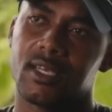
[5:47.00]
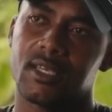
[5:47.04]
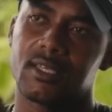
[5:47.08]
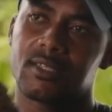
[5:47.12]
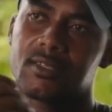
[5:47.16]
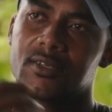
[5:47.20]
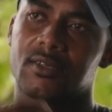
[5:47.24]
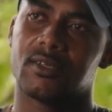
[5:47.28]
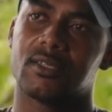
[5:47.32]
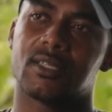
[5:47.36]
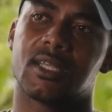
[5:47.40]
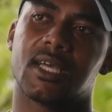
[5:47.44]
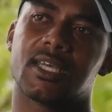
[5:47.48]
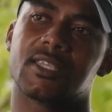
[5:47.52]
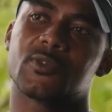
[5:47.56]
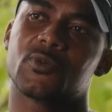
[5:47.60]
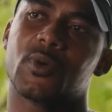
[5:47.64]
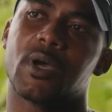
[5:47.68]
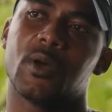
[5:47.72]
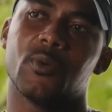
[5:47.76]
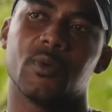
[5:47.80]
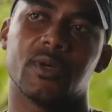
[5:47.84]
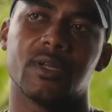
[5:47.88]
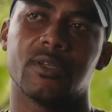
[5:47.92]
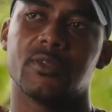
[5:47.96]
So that's what
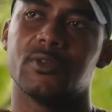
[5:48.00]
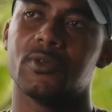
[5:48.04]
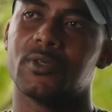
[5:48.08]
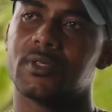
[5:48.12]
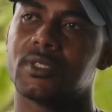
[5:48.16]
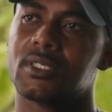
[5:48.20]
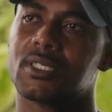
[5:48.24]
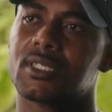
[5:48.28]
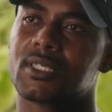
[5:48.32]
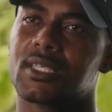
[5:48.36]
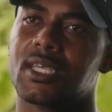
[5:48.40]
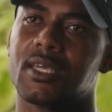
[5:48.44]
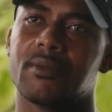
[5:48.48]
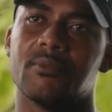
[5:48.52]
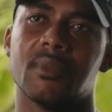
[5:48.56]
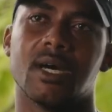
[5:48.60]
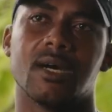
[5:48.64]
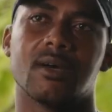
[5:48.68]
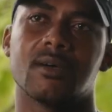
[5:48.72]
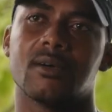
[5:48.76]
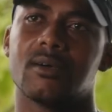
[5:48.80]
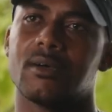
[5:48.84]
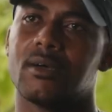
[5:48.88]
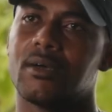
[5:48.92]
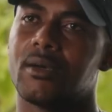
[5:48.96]
I want to do, just get back
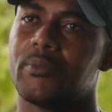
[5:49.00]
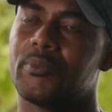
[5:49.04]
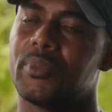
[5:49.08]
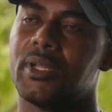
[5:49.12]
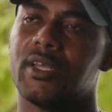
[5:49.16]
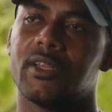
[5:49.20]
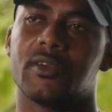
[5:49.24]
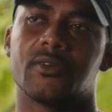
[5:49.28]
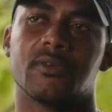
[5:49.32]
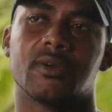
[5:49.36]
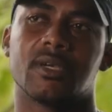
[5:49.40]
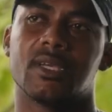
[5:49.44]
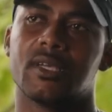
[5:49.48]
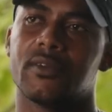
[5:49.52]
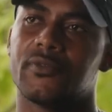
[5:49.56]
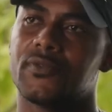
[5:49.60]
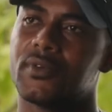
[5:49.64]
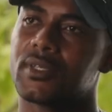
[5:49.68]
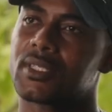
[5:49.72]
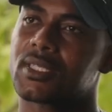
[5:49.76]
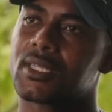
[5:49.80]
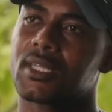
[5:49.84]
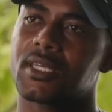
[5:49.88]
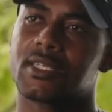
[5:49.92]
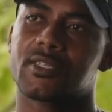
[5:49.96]
playing cricket,
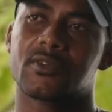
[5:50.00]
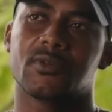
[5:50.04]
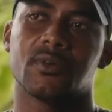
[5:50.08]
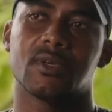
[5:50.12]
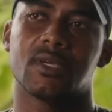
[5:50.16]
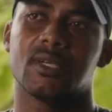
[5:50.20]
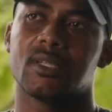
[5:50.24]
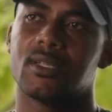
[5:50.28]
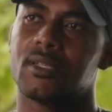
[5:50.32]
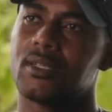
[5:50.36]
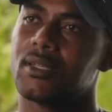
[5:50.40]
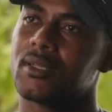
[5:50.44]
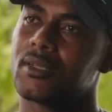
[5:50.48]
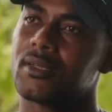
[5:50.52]
first-class cricket.